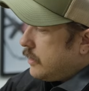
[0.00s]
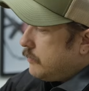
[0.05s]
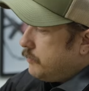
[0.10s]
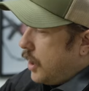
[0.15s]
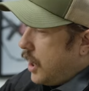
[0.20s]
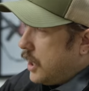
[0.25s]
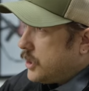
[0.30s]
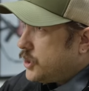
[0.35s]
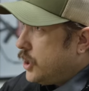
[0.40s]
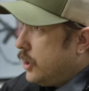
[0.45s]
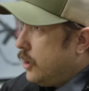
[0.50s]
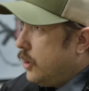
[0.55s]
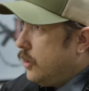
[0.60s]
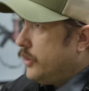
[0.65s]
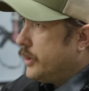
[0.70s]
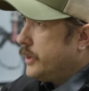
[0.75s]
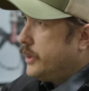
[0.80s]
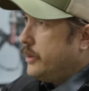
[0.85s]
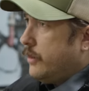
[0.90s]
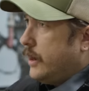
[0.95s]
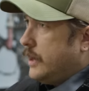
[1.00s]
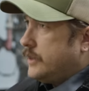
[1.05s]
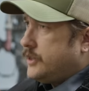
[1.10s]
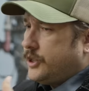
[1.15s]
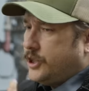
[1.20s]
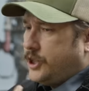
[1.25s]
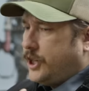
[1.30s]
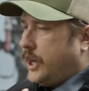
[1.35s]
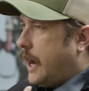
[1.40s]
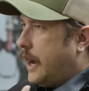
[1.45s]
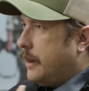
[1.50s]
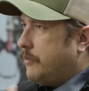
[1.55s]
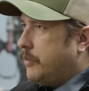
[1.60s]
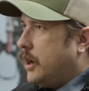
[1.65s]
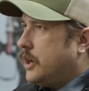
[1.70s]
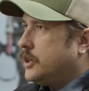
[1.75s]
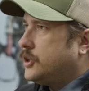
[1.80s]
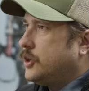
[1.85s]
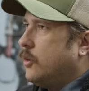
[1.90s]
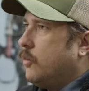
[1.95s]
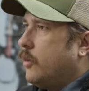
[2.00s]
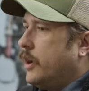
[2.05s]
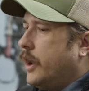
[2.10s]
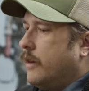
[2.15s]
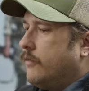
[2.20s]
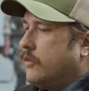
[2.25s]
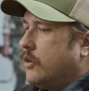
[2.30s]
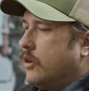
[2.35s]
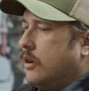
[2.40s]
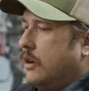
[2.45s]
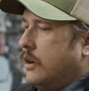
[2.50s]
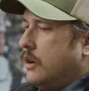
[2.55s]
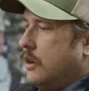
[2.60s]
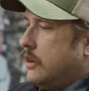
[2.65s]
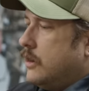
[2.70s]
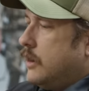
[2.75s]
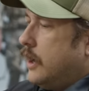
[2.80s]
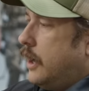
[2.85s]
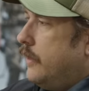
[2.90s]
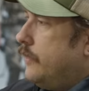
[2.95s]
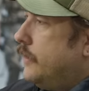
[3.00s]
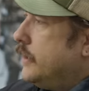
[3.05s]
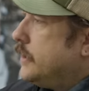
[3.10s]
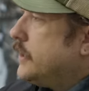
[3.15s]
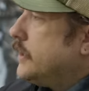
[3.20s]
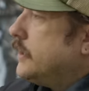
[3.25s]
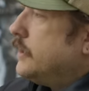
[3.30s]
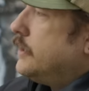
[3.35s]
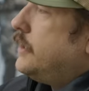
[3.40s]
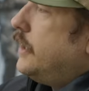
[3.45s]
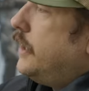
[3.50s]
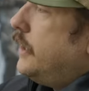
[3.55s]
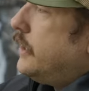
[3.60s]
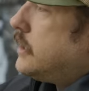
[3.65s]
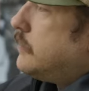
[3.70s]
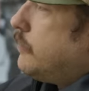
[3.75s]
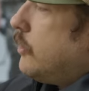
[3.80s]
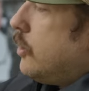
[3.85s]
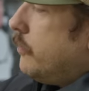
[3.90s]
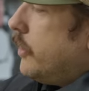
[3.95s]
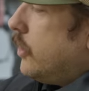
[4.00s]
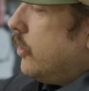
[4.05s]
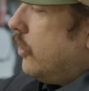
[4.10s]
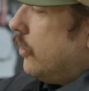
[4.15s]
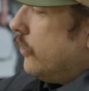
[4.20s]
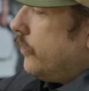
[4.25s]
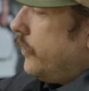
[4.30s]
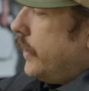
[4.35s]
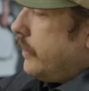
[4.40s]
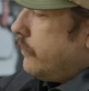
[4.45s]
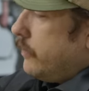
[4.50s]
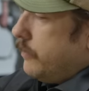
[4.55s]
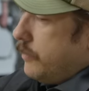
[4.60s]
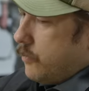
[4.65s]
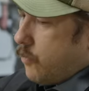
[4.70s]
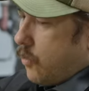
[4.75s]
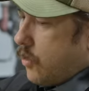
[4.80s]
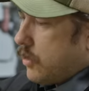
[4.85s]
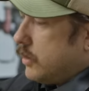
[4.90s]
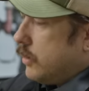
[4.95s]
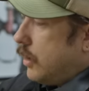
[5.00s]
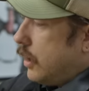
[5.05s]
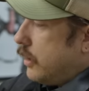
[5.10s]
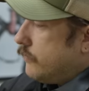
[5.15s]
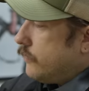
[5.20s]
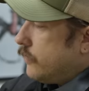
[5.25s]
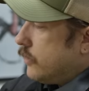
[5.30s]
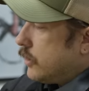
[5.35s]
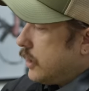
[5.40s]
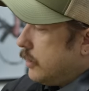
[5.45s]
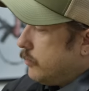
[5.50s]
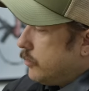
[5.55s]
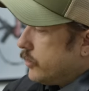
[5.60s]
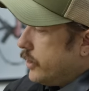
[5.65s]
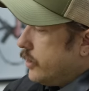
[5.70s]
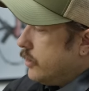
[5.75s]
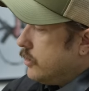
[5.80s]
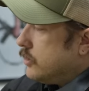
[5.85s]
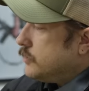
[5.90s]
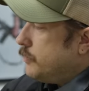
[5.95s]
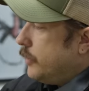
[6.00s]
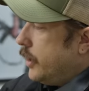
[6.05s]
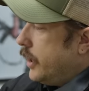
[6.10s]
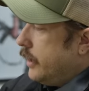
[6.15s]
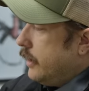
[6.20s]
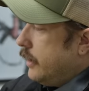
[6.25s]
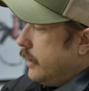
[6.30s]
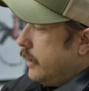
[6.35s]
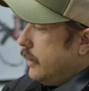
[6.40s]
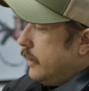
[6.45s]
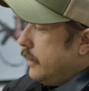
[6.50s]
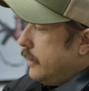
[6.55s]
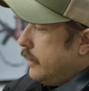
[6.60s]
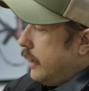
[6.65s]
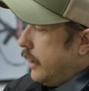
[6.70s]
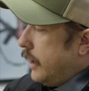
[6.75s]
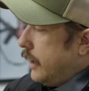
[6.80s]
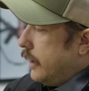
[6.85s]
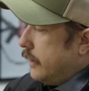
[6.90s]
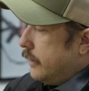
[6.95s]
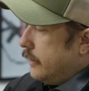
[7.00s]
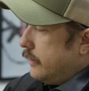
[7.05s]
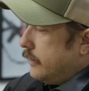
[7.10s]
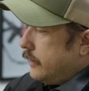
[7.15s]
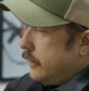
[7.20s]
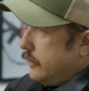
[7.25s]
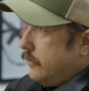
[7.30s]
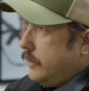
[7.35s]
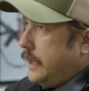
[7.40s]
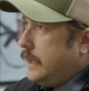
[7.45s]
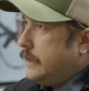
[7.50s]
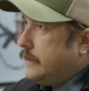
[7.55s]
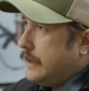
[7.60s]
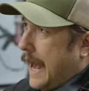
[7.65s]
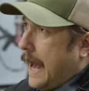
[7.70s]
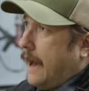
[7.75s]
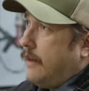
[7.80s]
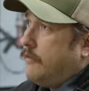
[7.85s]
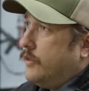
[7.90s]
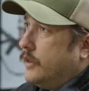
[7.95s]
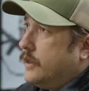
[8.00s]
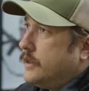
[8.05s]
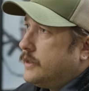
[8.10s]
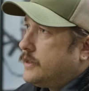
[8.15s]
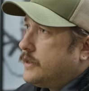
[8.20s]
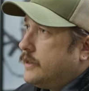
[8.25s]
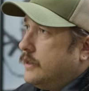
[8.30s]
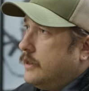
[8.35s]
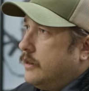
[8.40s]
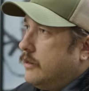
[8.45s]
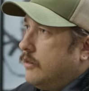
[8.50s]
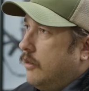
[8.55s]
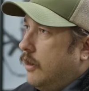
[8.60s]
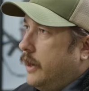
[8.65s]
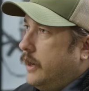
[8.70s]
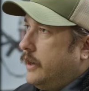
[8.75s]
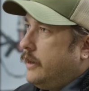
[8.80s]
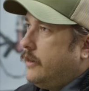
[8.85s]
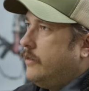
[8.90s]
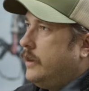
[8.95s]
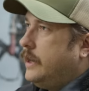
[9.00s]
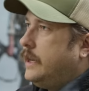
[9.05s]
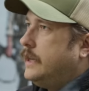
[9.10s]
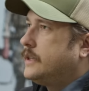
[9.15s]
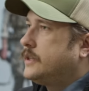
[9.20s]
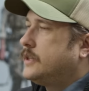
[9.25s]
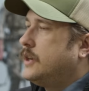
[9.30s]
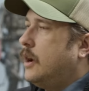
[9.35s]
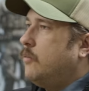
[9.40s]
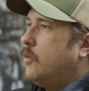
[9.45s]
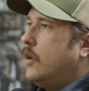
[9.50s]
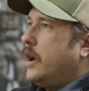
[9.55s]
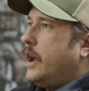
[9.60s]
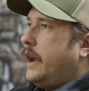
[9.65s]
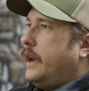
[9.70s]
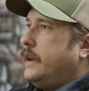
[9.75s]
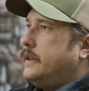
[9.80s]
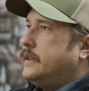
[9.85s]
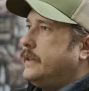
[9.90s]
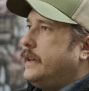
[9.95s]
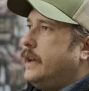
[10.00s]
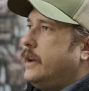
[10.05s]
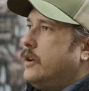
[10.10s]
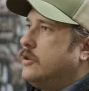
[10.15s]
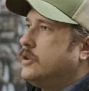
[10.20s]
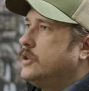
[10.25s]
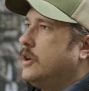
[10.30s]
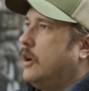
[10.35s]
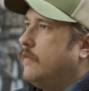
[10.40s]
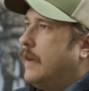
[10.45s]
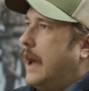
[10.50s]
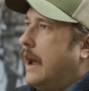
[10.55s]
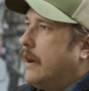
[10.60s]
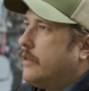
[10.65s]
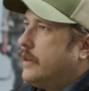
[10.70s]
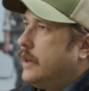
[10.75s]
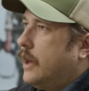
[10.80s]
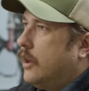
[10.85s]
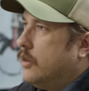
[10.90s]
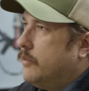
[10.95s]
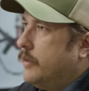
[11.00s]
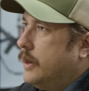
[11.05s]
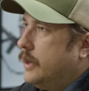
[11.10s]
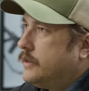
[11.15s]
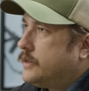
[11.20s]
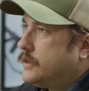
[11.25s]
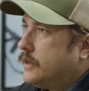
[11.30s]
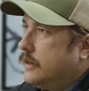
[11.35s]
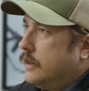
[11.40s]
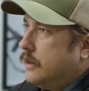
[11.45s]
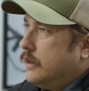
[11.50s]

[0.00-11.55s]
poncho, the USGI poncho, whatever. This is an experimental thing we've been working on for a couple years, but you need to have this, right? You need some way to get yourself out of the elements,